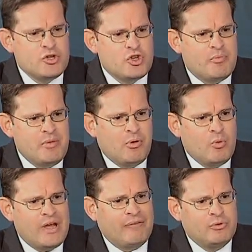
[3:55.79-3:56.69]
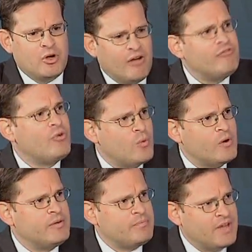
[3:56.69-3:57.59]
So people will have to come
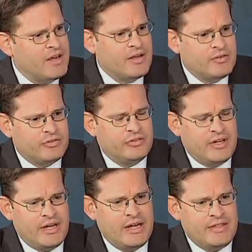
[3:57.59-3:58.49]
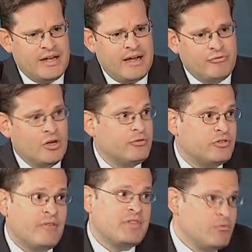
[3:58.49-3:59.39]
forward and say they have done
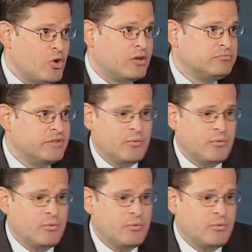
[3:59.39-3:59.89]
something wrong.